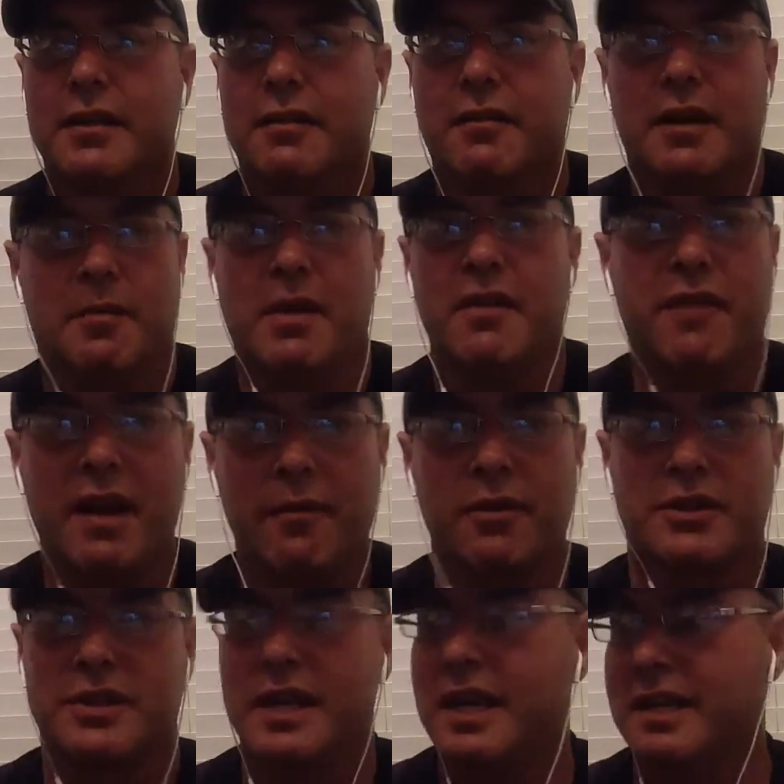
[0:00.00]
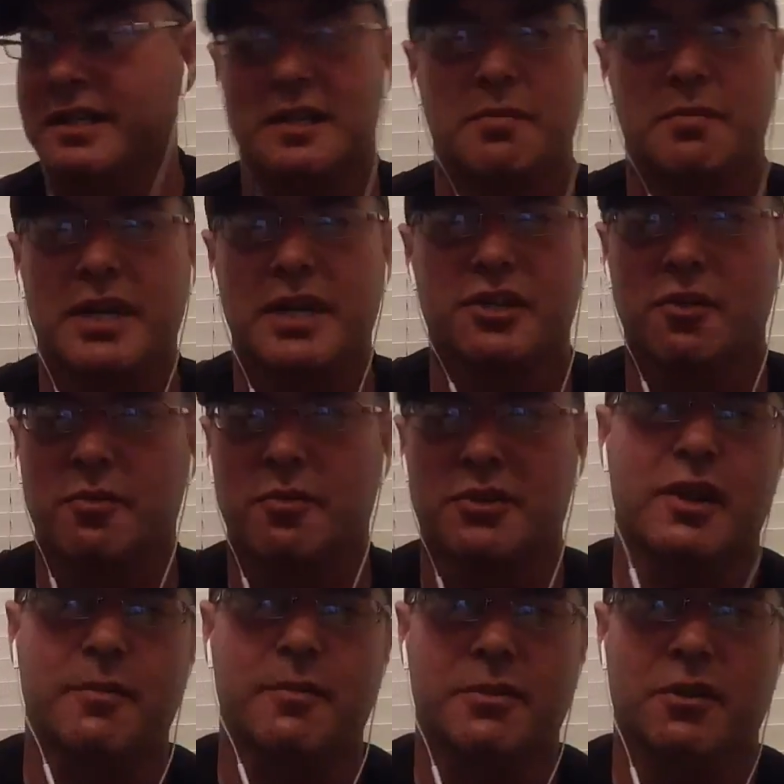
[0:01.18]
like my favorite snake is this big super
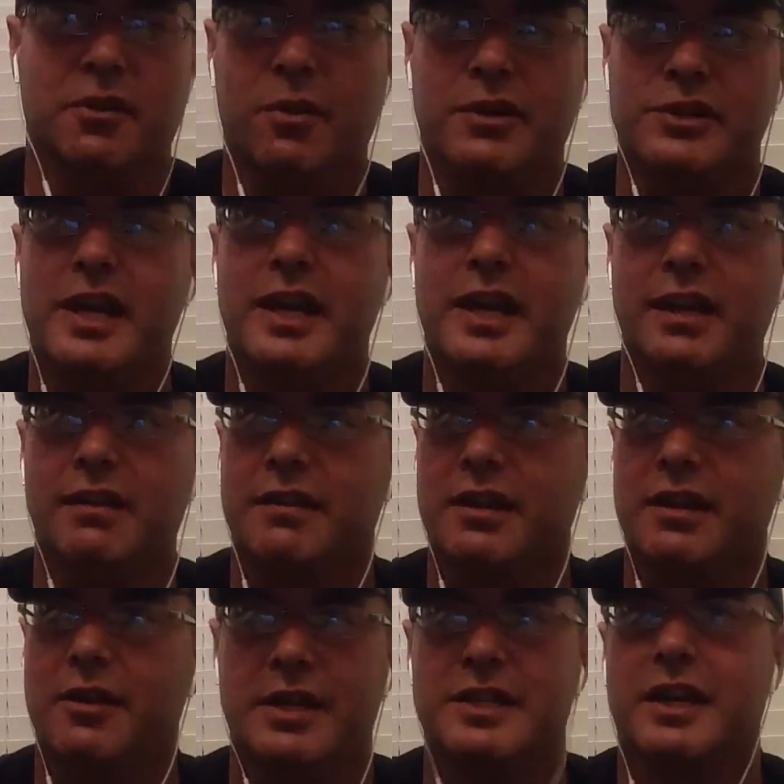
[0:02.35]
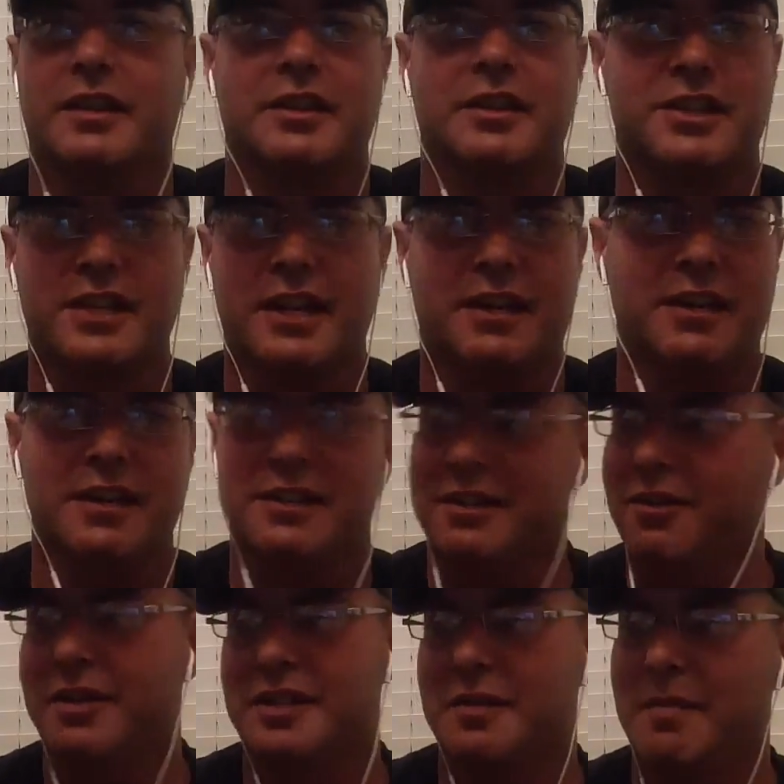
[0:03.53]
stripe with the orange head, you know, and he's got the sickness and all
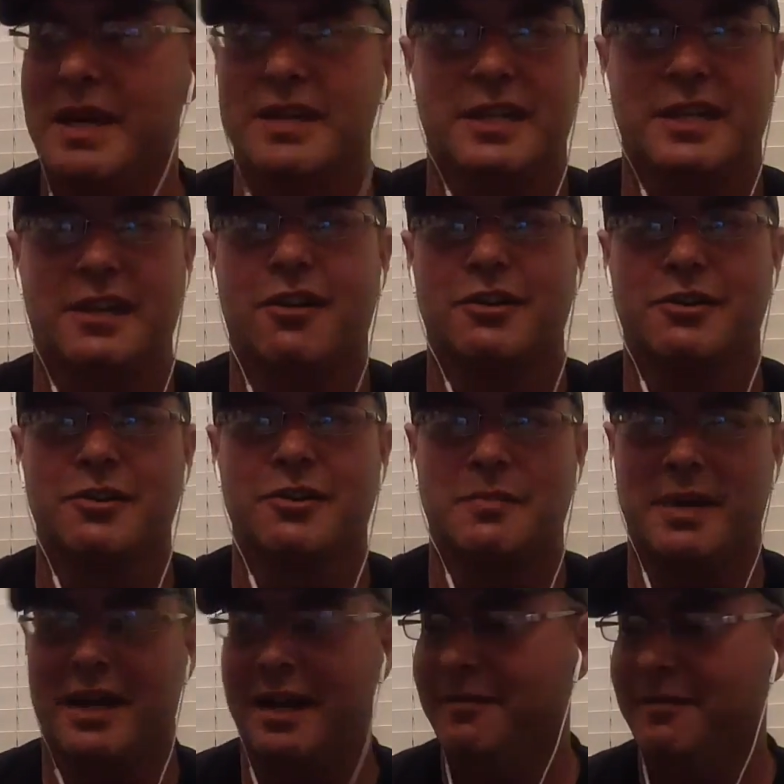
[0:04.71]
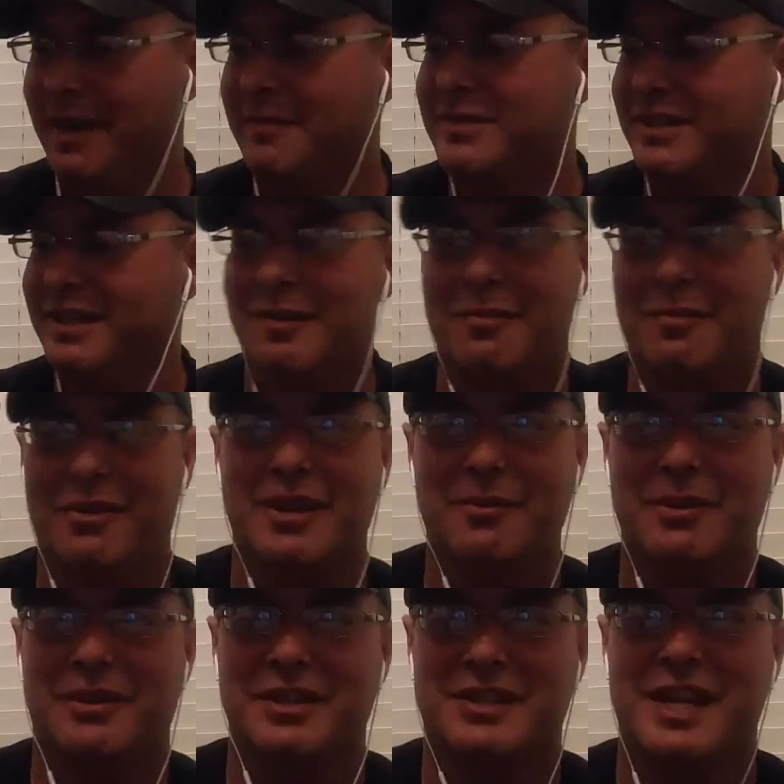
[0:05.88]
these amazing chondras. But I'm sitting here playing
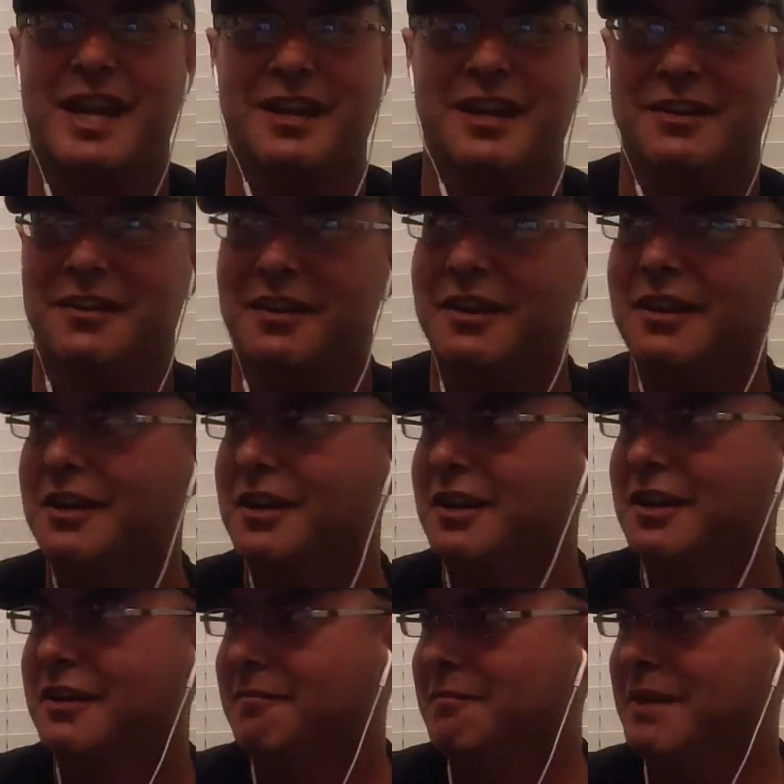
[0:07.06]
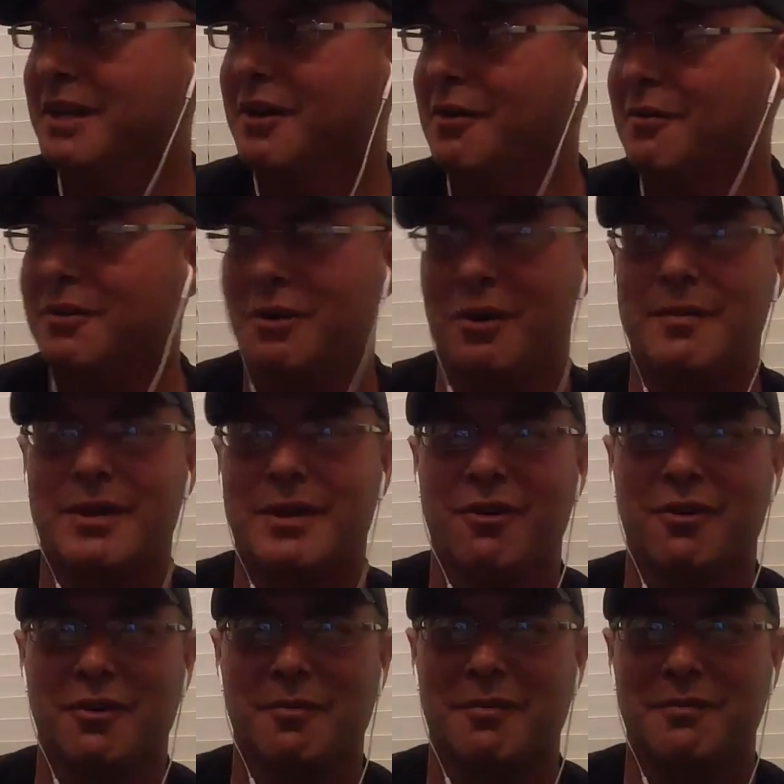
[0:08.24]
with the tan and, you know, cream
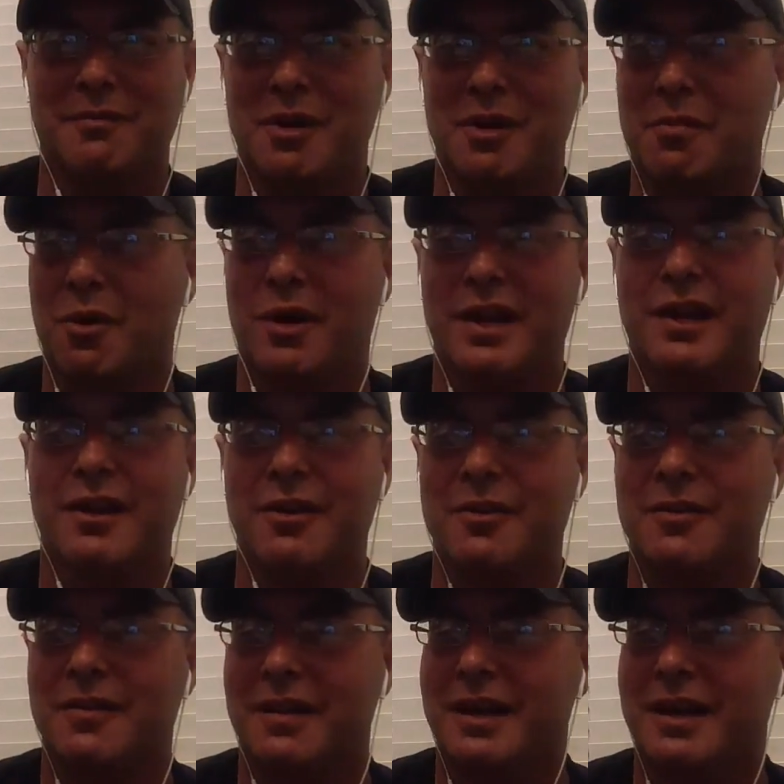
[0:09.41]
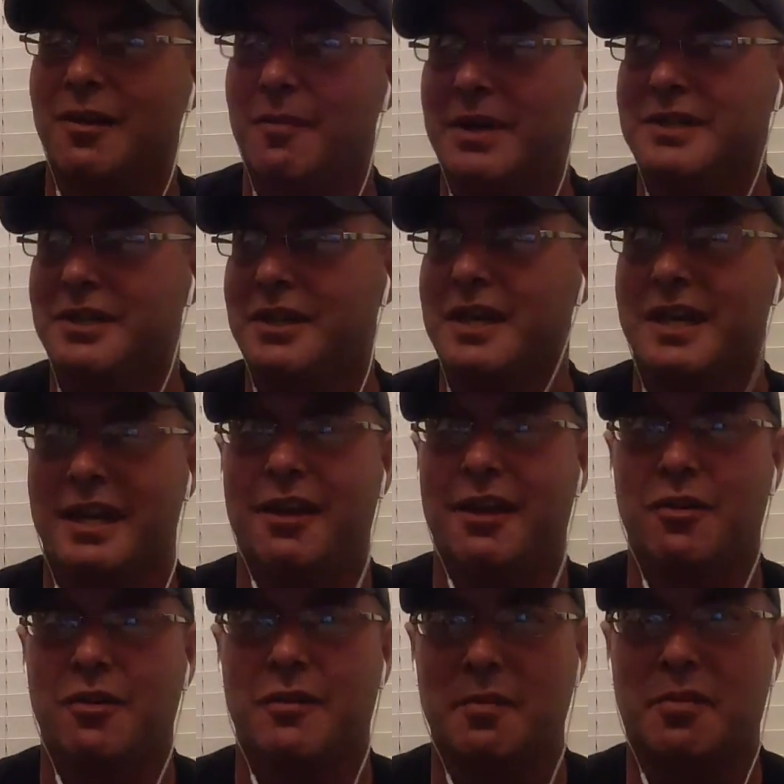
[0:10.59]
colored, you know, Borneo, and everybody's geeking out
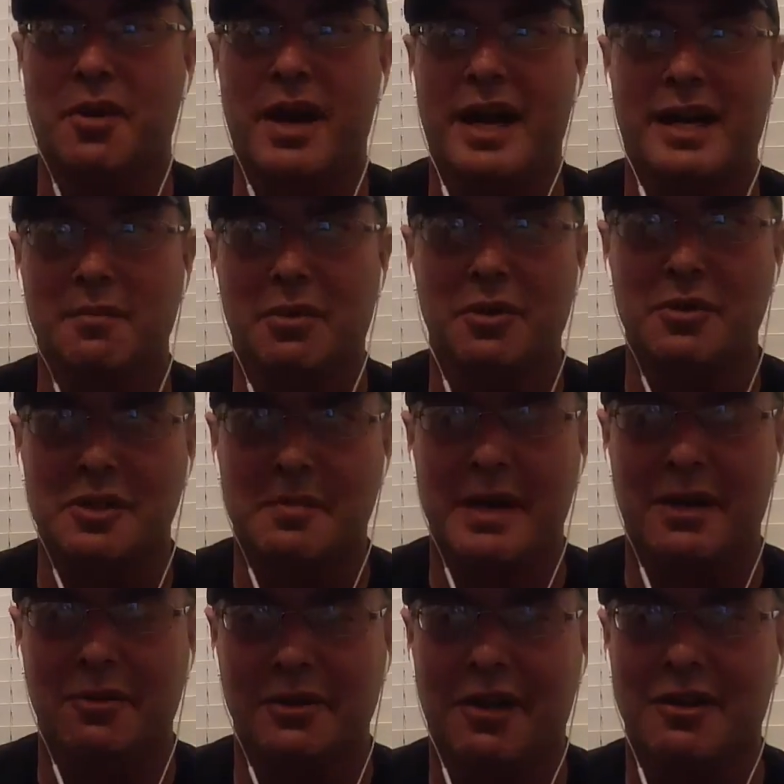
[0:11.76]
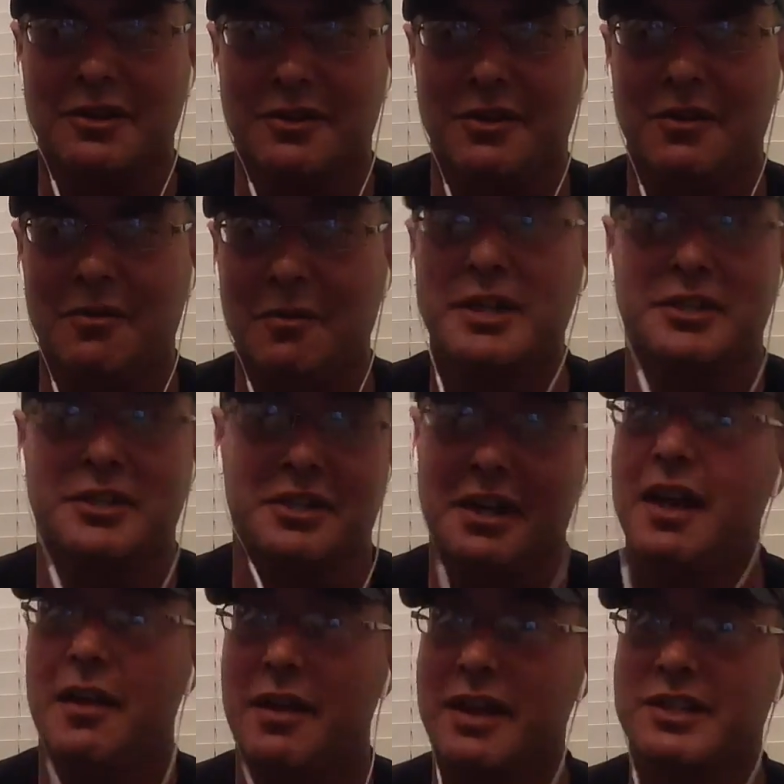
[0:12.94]
over the black and blue speckled chondro, which
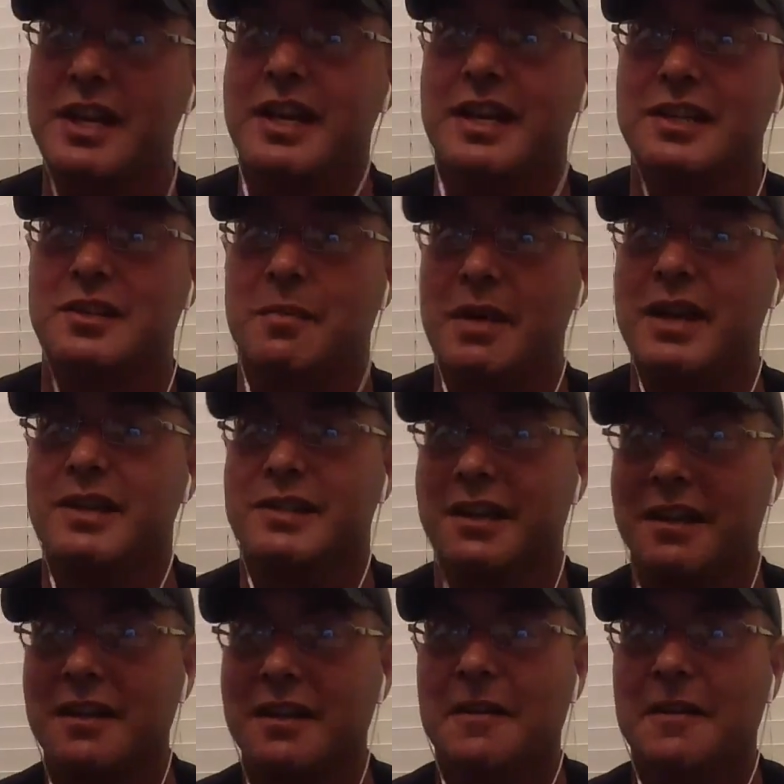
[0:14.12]
that snake is amazing.